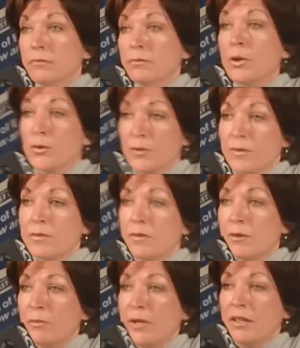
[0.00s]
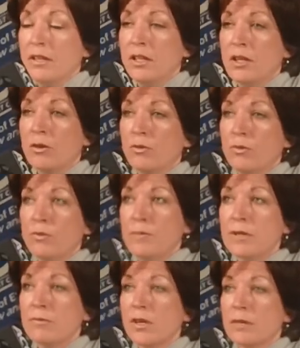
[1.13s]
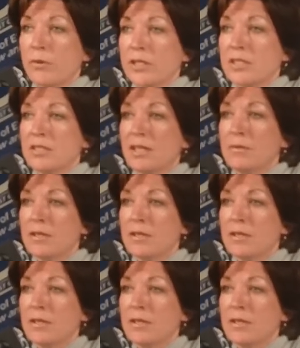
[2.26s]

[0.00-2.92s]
Both. But, we've been a running pressing team,